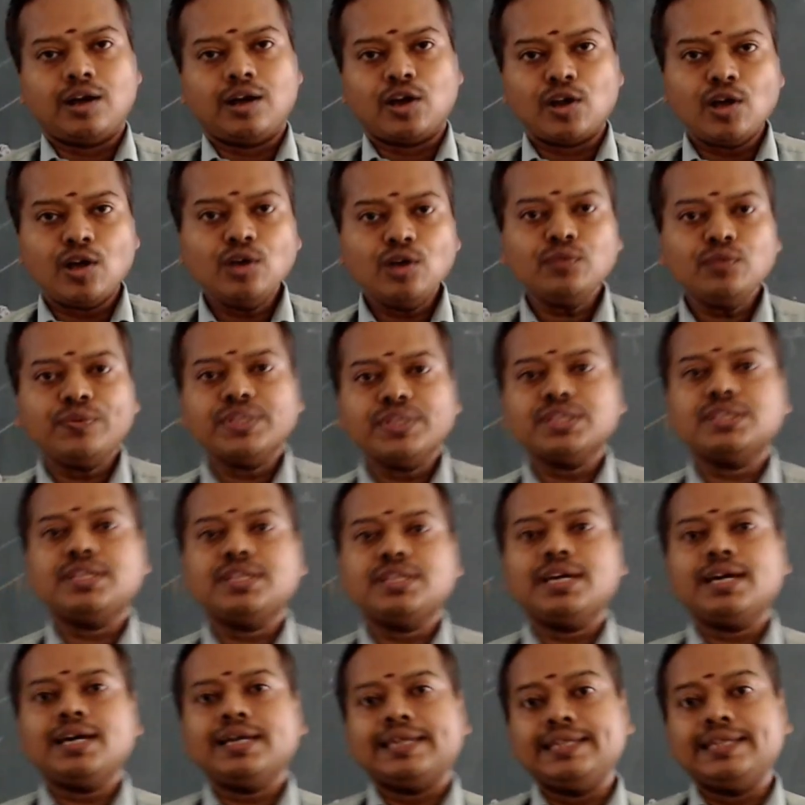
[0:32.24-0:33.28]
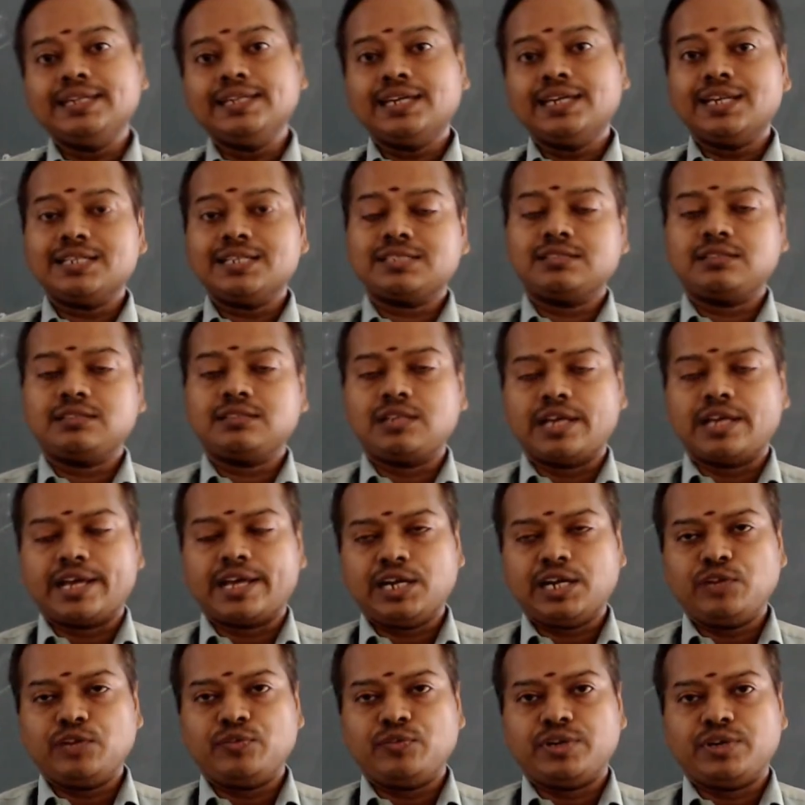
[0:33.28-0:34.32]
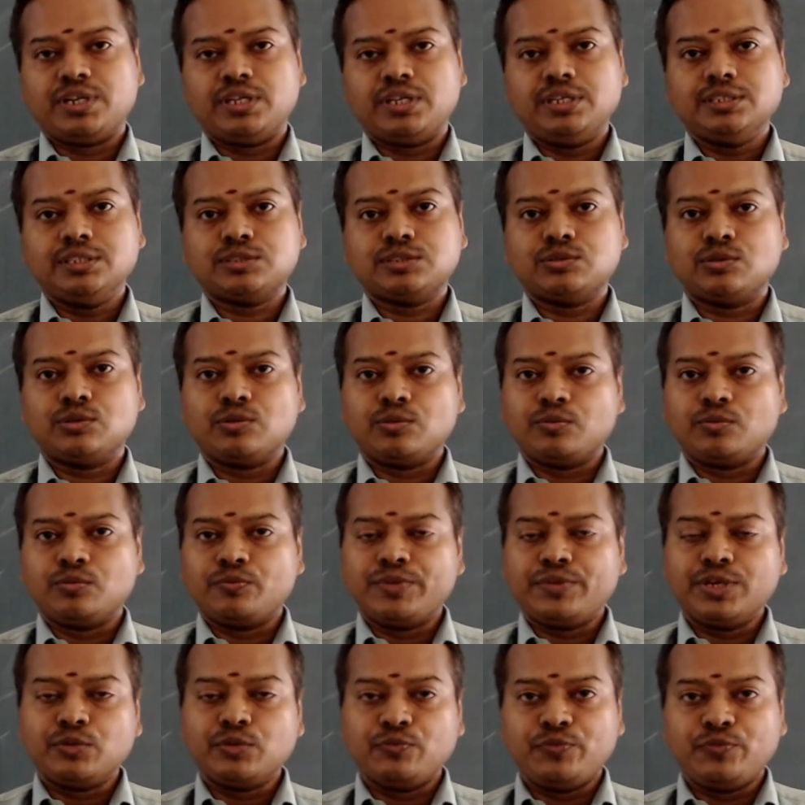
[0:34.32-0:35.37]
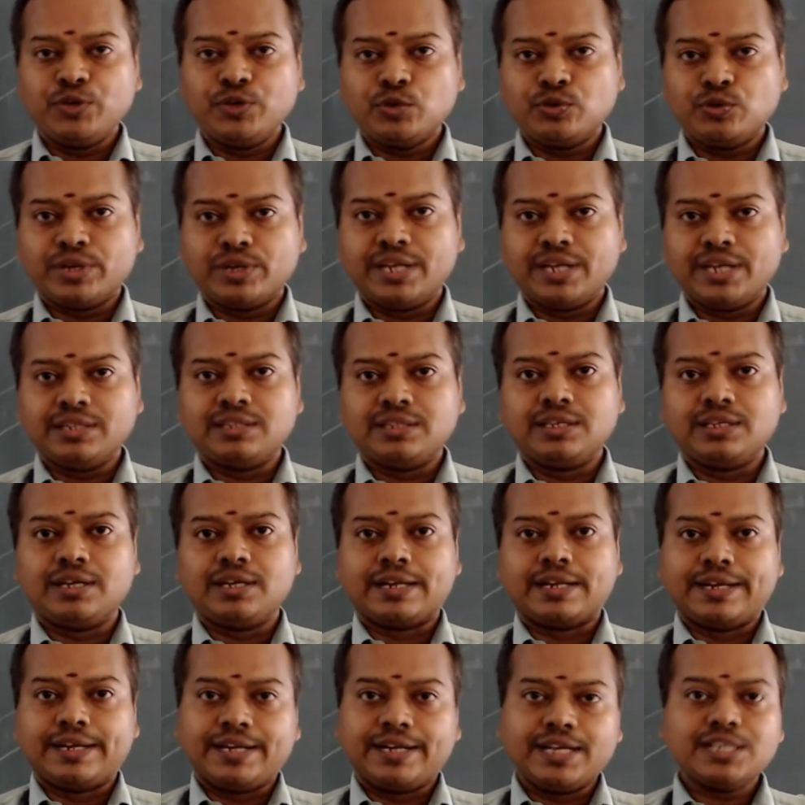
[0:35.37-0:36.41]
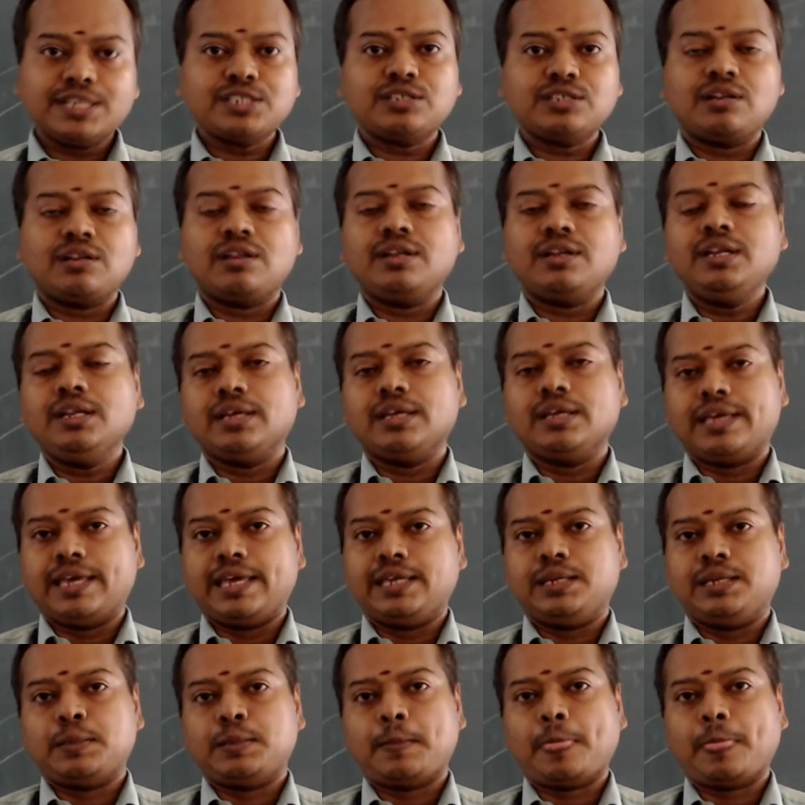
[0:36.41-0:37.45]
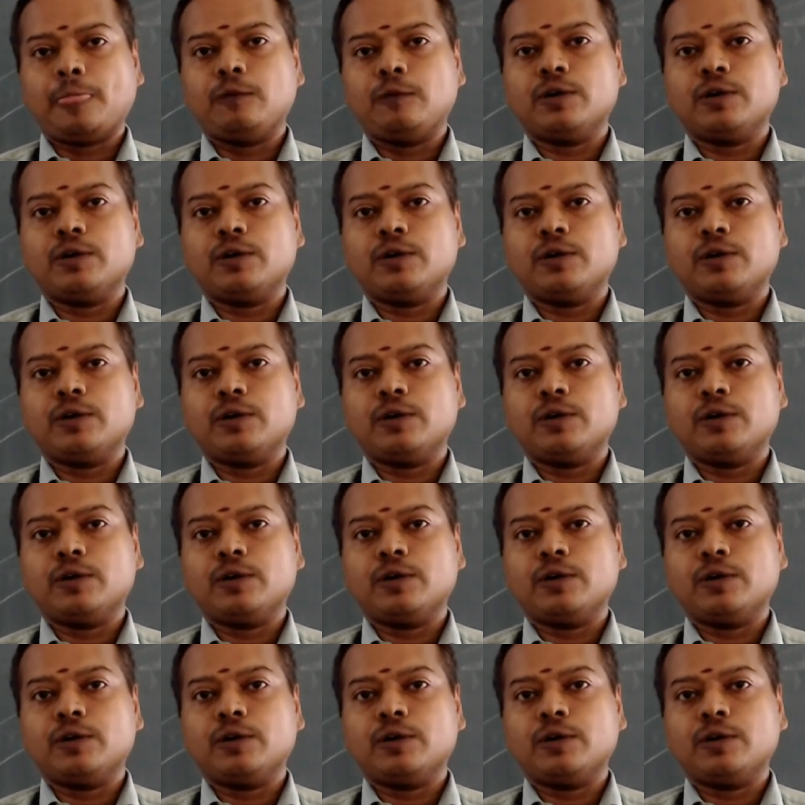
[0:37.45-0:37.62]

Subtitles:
along with the increase in the directivity, so we could get the reduction in gain.